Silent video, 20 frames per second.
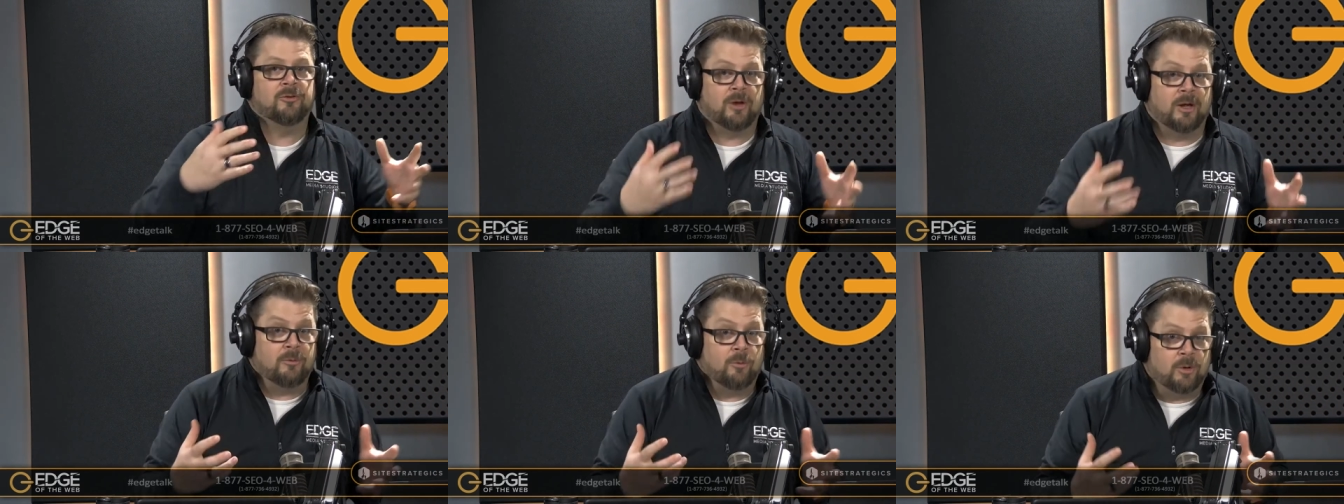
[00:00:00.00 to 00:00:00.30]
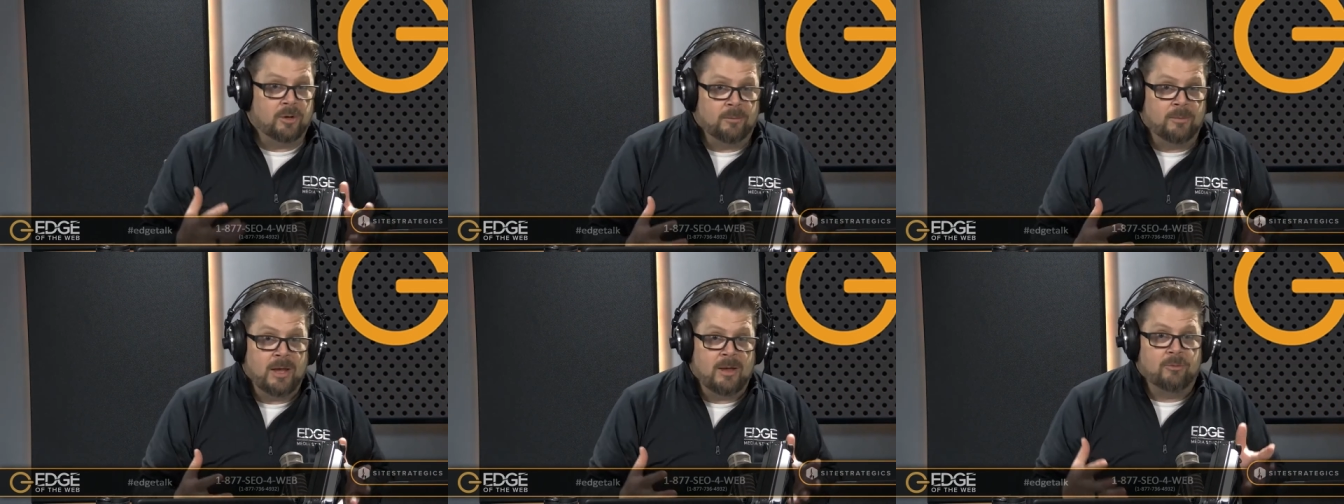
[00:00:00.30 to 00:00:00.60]
So I
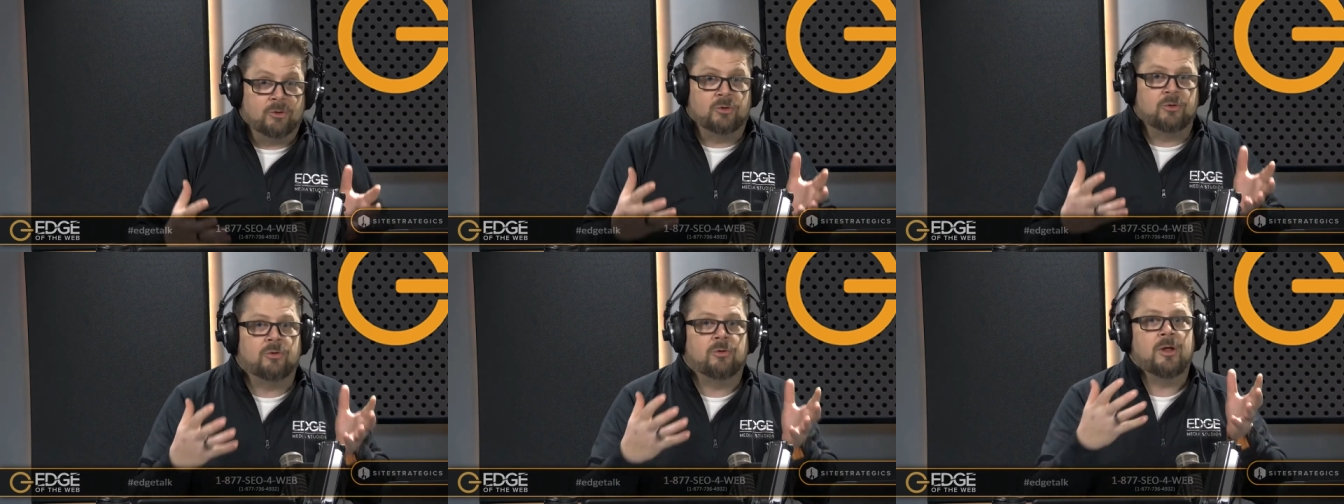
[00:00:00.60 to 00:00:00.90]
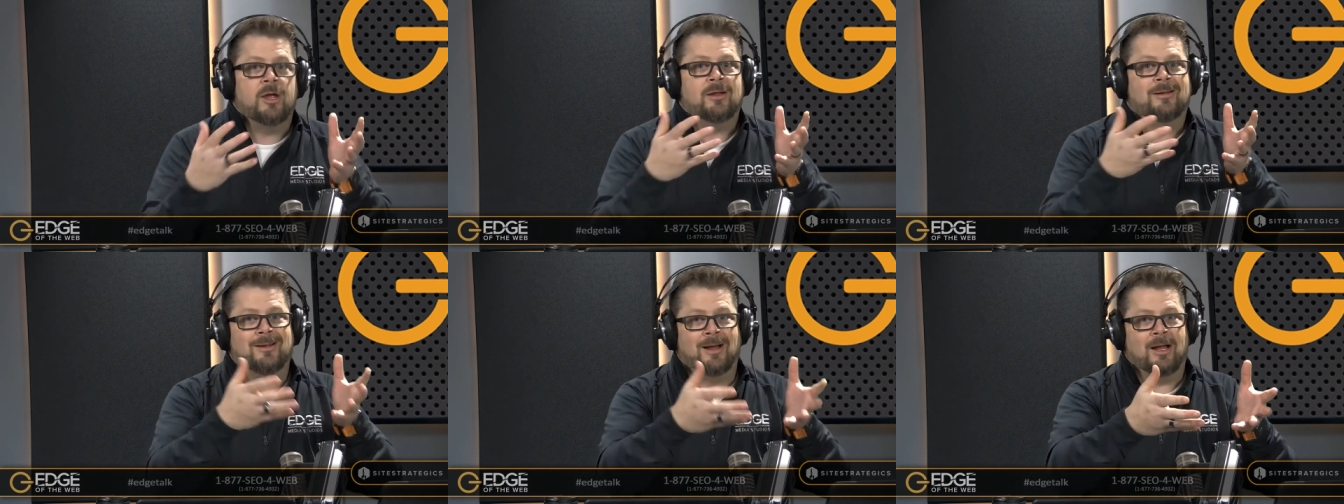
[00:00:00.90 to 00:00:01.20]
want to be able to
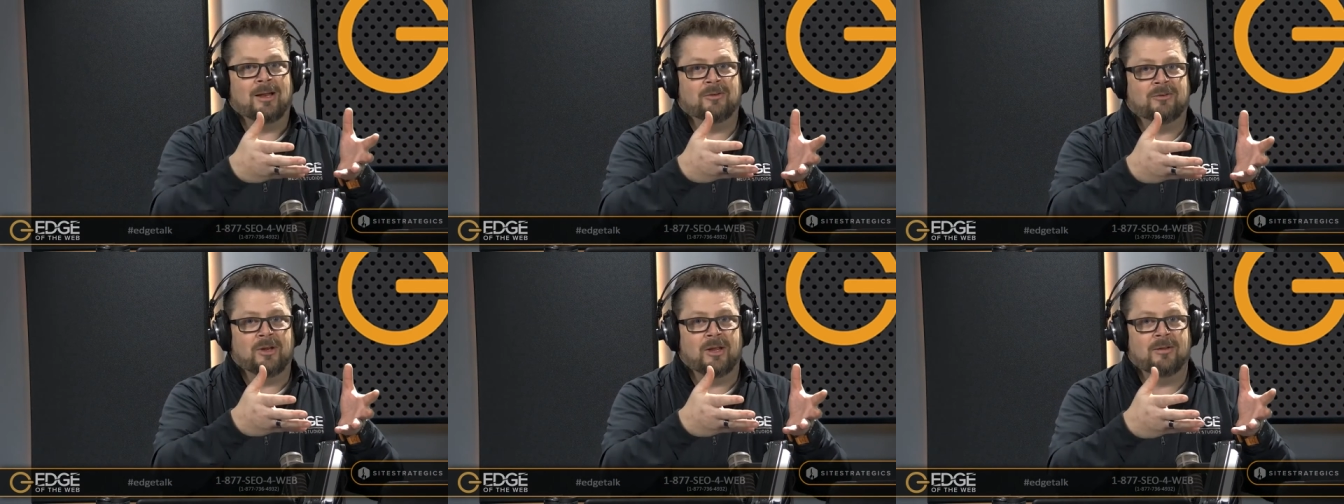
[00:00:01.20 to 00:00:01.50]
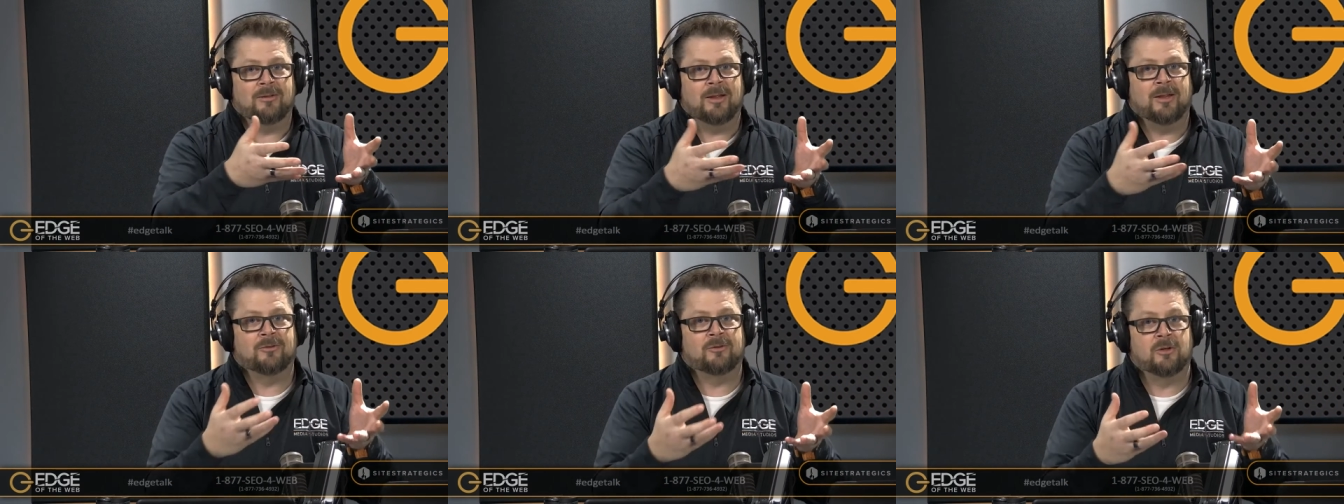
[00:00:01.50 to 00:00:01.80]
create
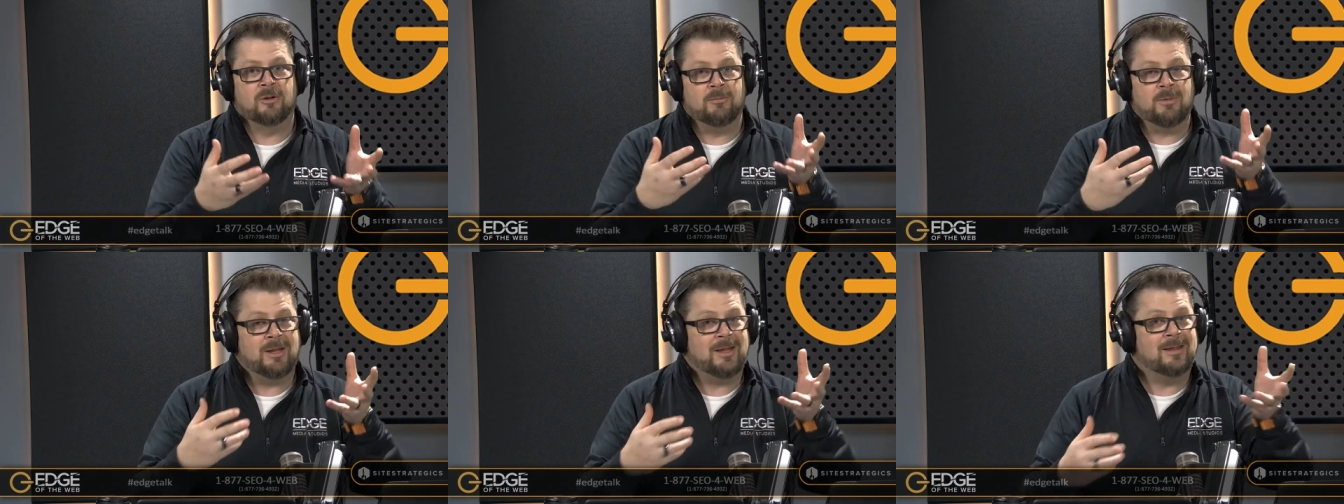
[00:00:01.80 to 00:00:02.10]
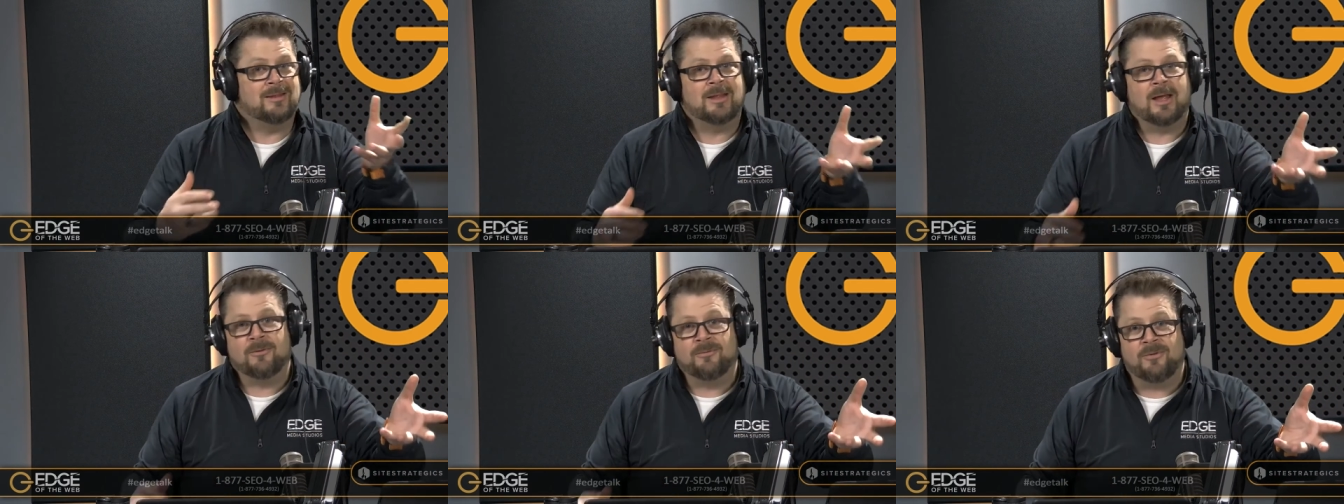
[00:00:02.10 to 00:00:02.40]
content that's going to be
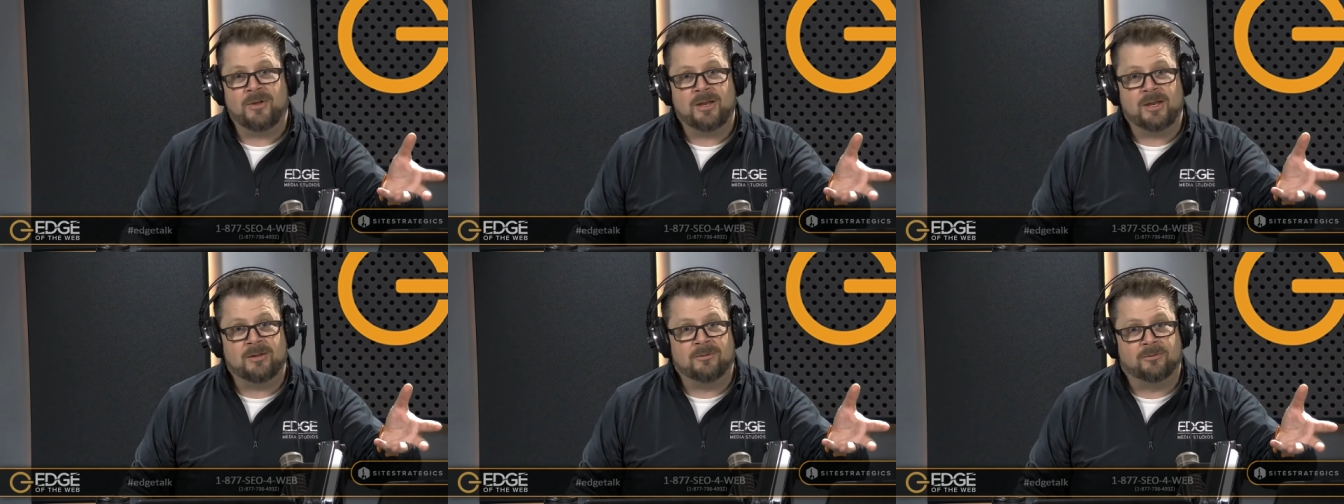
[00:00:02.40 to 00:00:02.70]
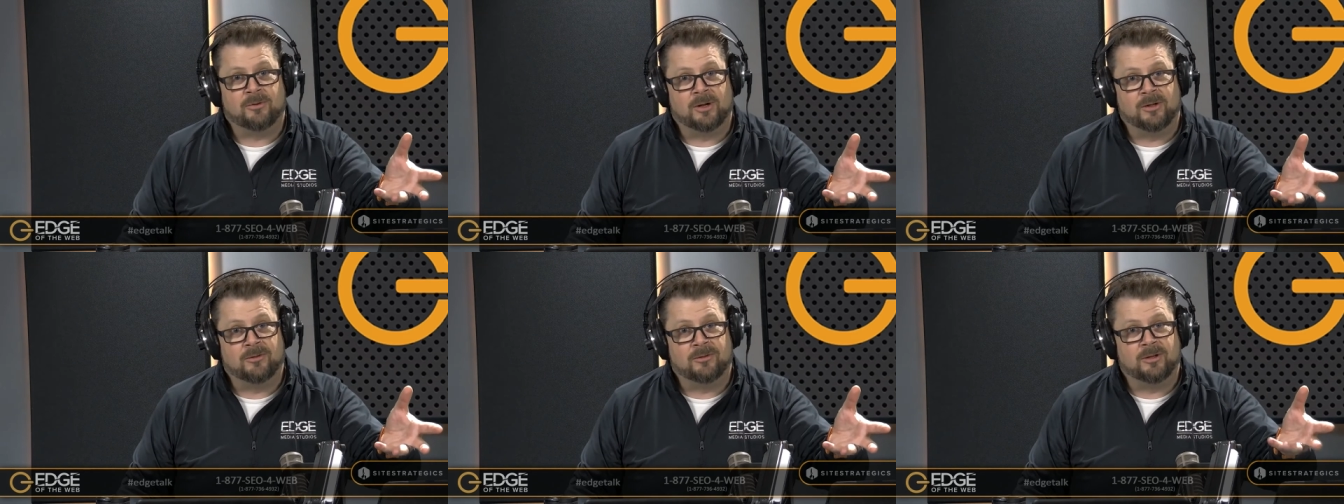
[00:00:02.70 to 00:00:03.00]
in that feeding
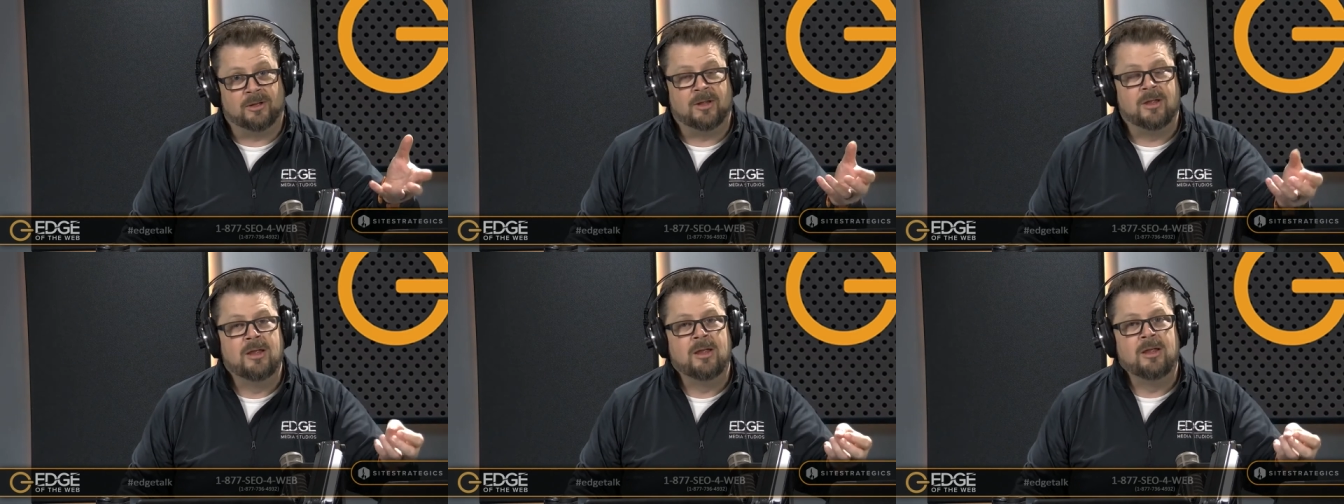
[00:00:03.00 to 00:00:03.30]
frenzy.